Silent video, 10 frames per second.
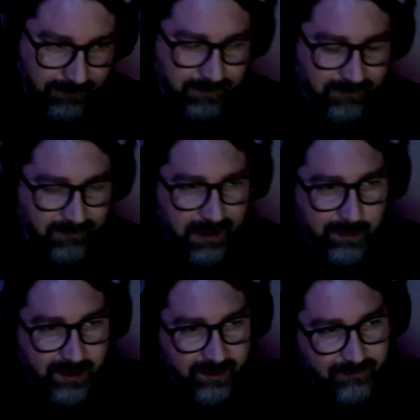frame
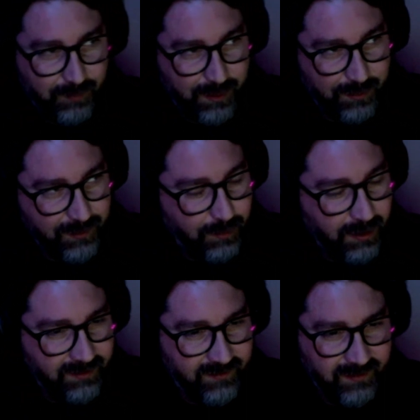it for people, no
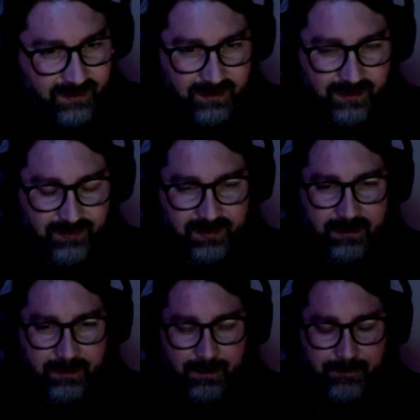pun intended, is
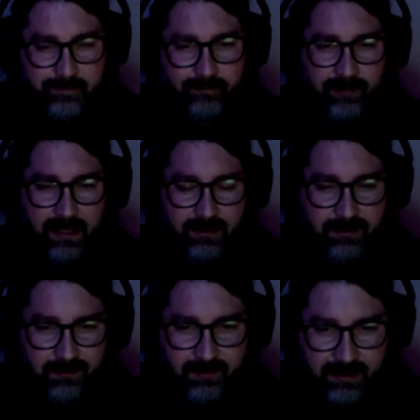like
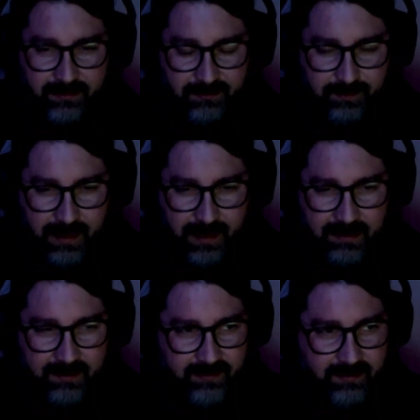those
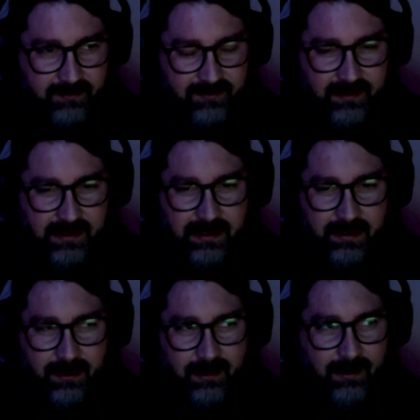paintings that you see
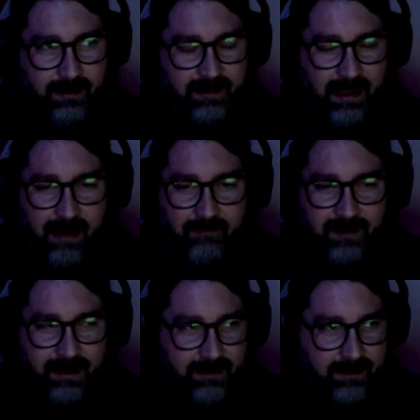that have
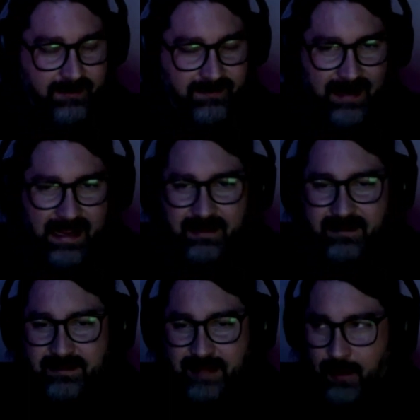like
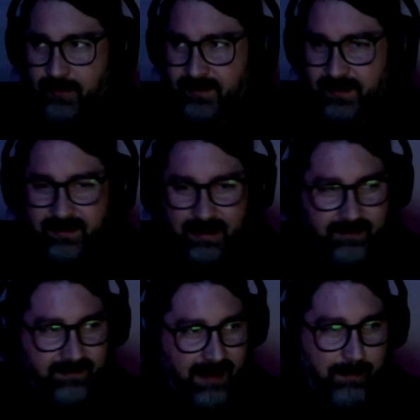10,000
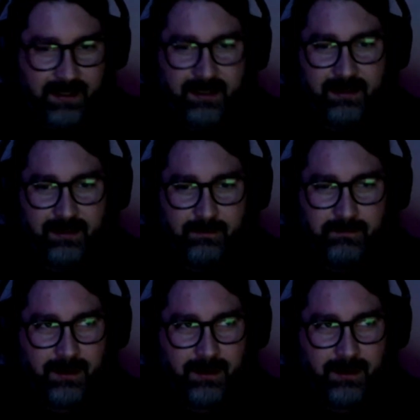things happening in them.